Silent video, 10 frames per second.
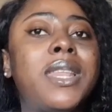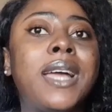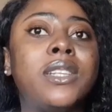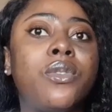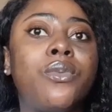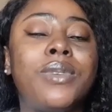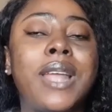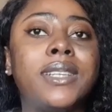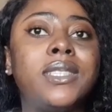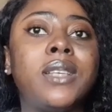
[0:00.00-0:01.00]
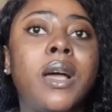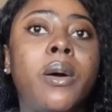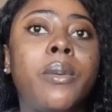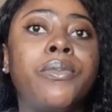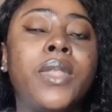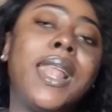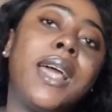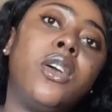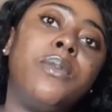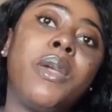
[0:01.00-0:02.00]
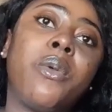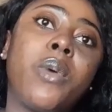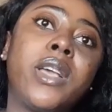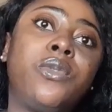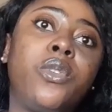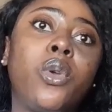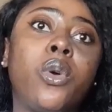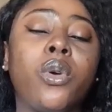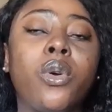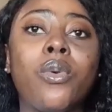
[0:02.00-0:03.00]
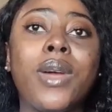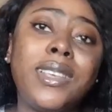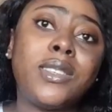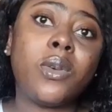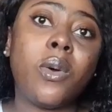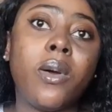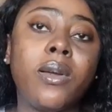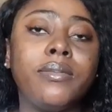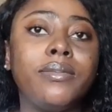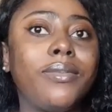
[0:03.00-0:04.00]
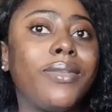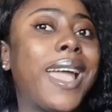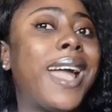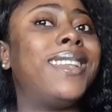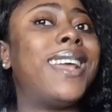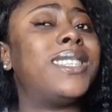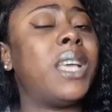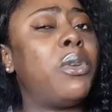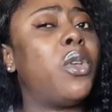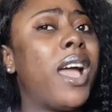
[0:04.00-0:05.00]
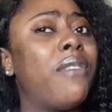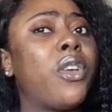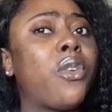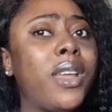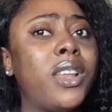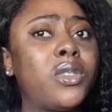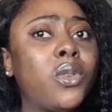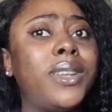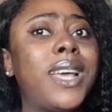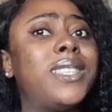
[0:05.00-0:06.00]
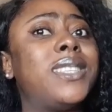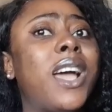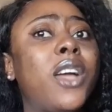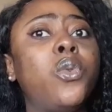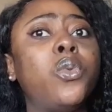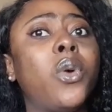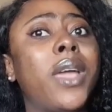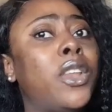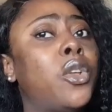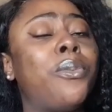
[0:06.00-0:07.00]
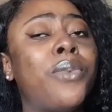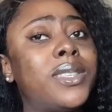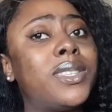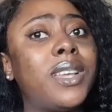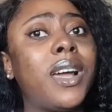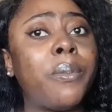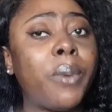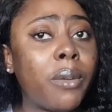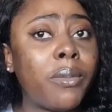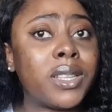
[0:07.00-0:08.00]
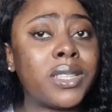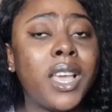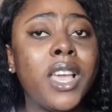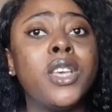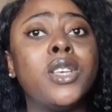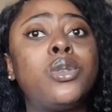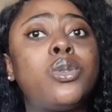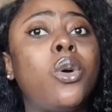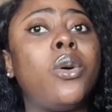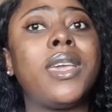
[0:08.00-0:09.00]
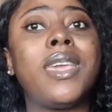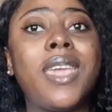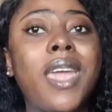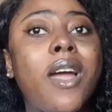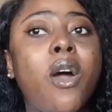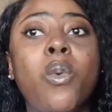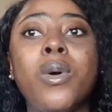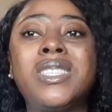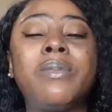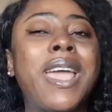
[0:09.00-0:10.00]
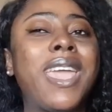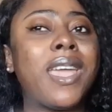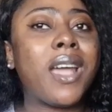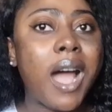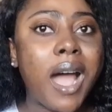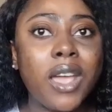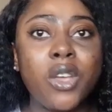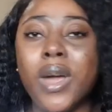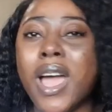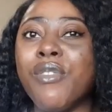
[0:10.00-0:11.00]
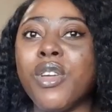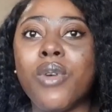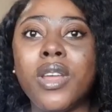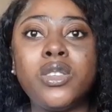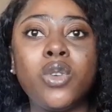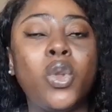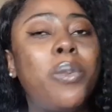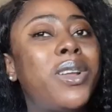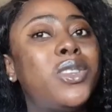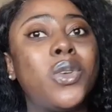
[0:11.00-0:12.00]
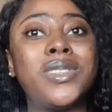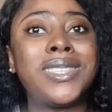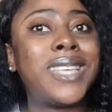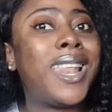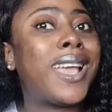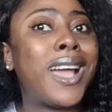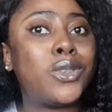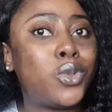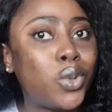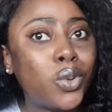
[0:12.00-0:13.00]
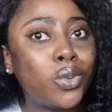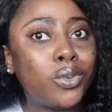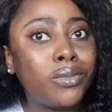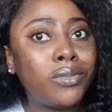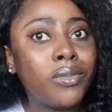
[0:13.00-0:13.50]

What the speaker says: that landlord may request for your credit score, and that time you don't have a credit score. That is how you will not end up renting that apartment. So here, or you want to buy a car, you don't have a credit score, nobody's going to sell a car to you.